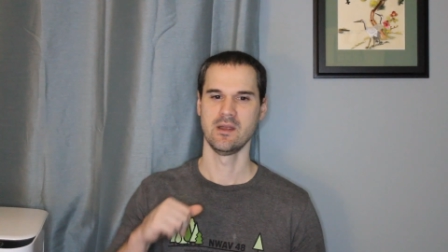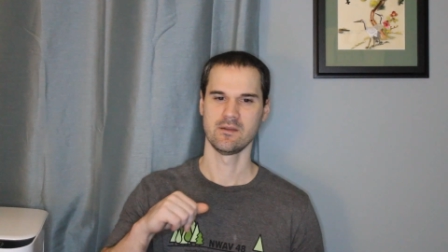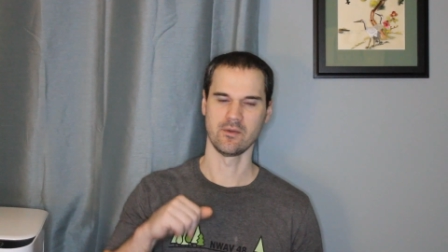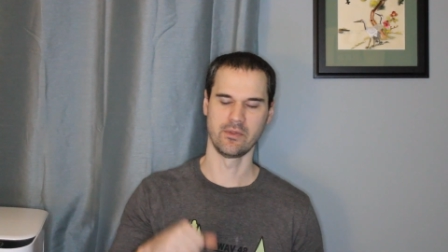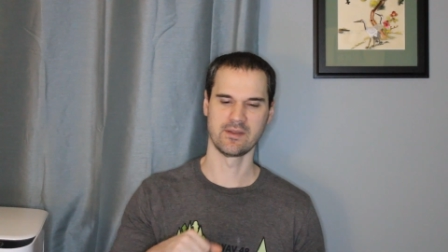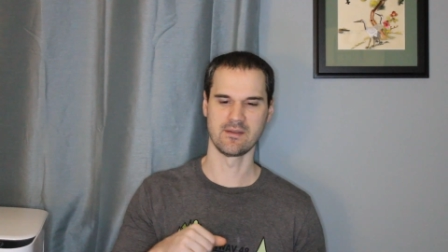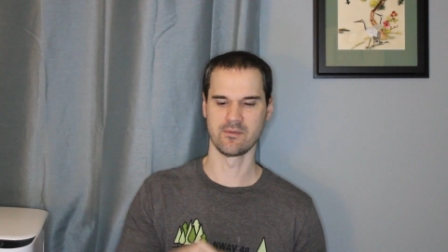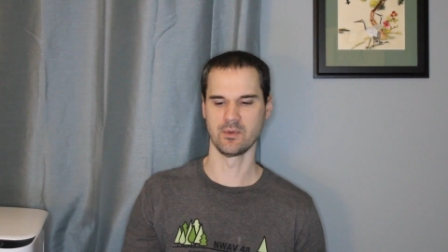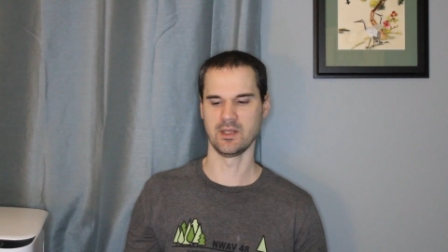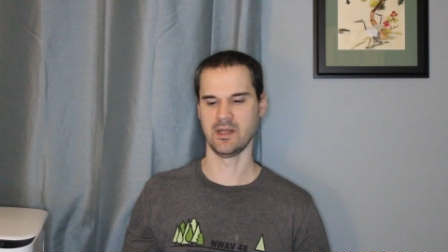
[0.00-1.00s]
So this
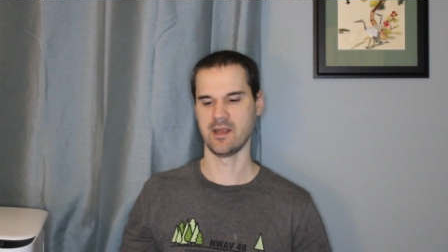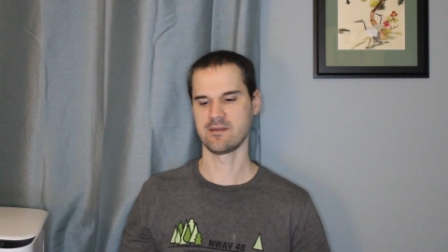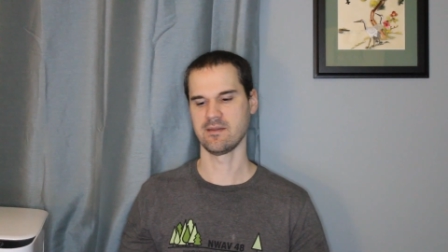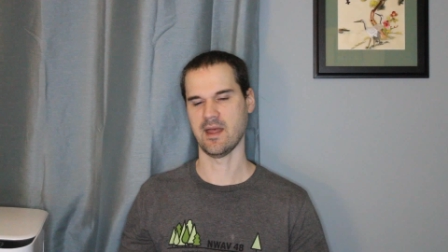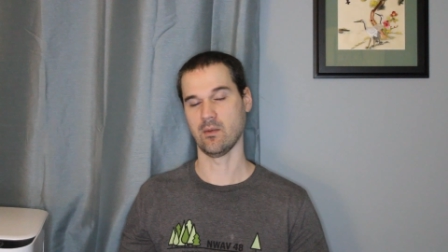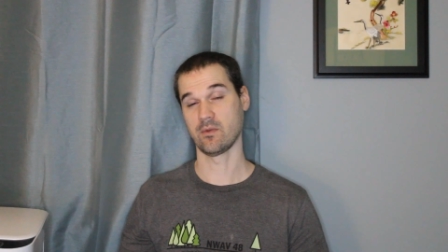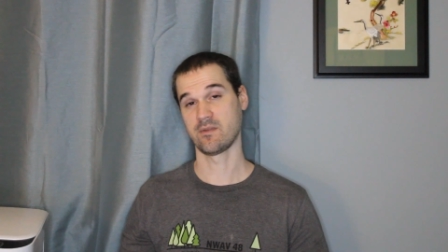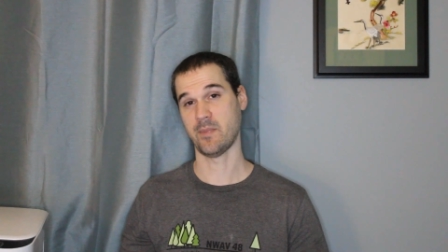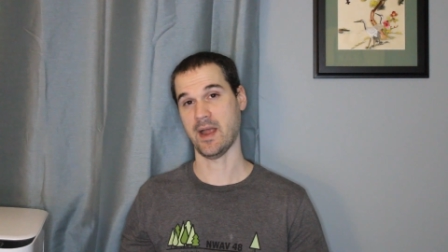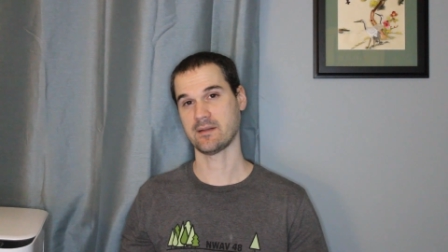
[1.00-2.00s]
is really nice in that
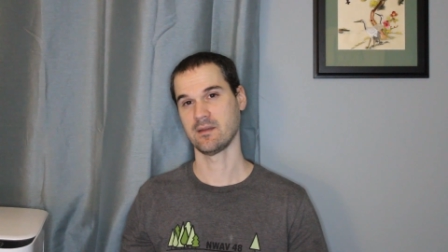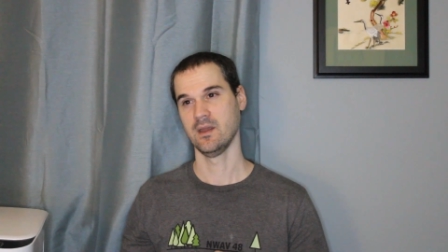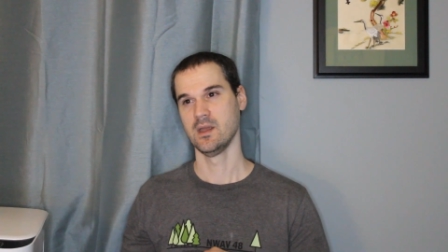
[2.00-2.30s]
respect.